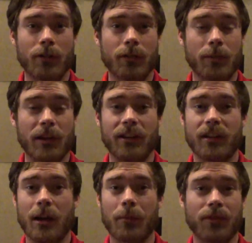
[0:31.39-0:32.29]
spending
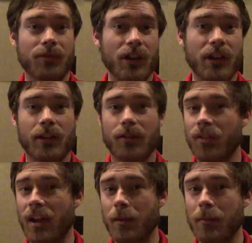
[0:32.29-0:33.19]
time with friends,
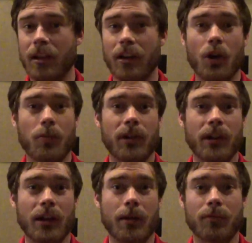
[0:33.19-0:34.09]
family, and
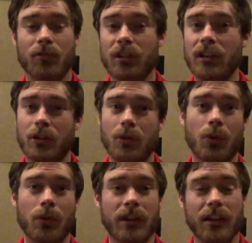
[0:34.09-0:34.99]
opening up really
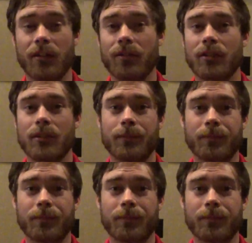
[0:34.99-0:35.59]
cool gifts.